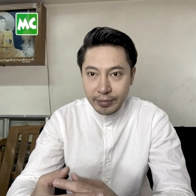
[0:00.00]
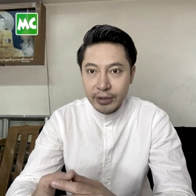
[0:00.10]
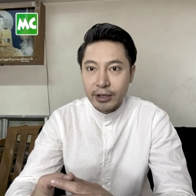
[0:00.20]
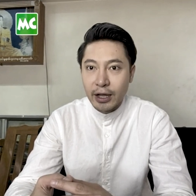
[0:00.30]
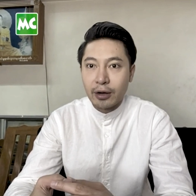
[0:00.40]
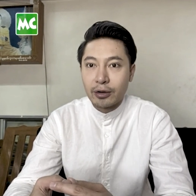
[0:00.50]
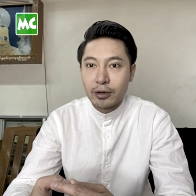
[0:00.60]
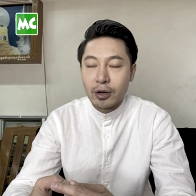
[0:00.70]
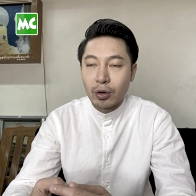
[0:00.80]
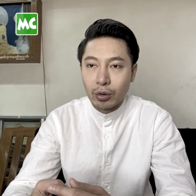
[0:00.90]
period
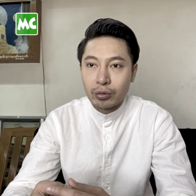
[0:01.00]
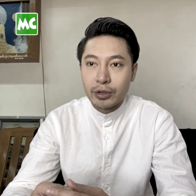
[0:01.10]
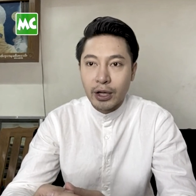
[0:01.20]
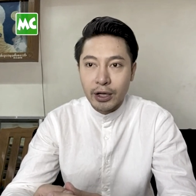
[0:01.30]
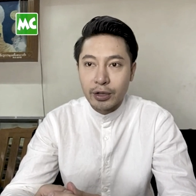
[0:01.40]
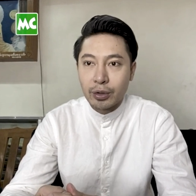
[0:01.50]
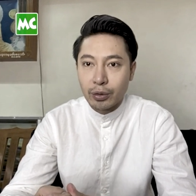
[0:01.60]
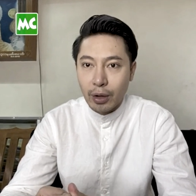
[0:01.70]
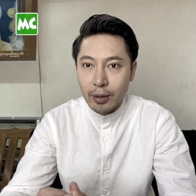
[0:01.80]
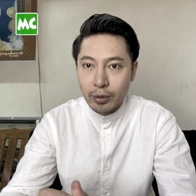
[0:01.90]
or go on negative to
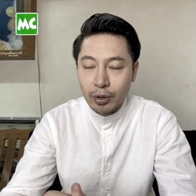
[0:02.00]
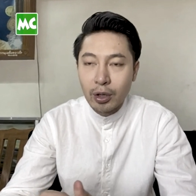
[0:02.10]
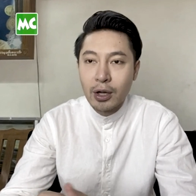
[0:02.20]
I will not.